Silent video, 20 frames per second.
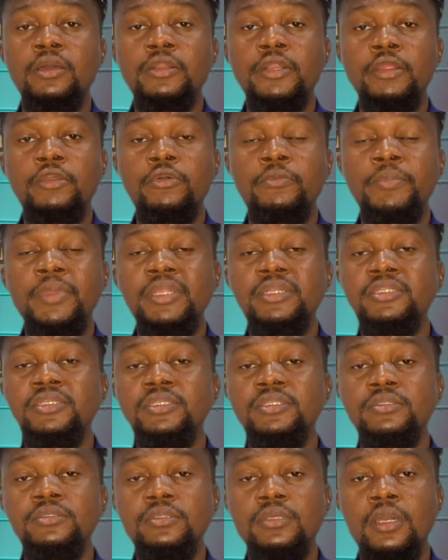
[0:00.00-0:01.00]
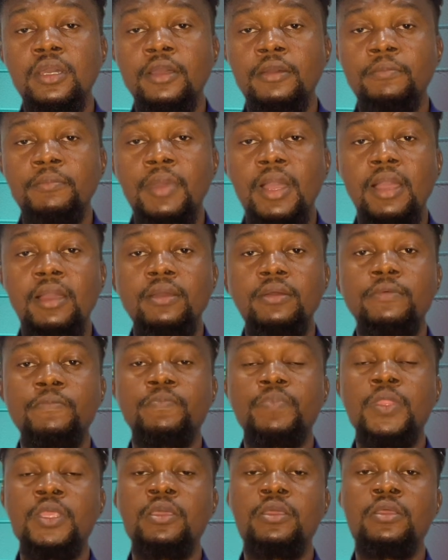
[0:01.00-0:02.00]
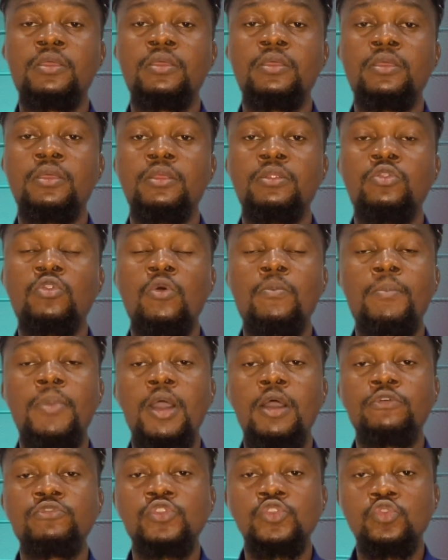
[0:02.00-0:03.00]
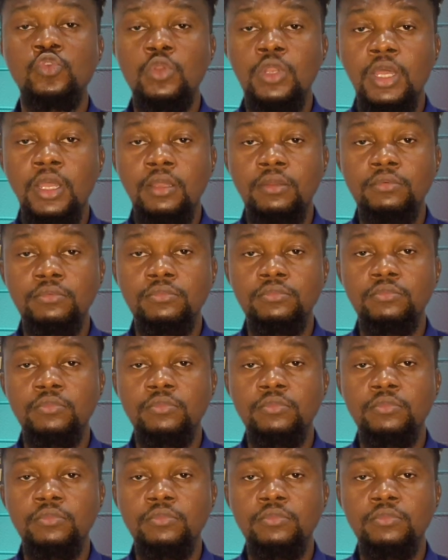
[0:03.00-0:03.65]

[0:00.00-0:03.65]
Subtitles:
recommending a number of solar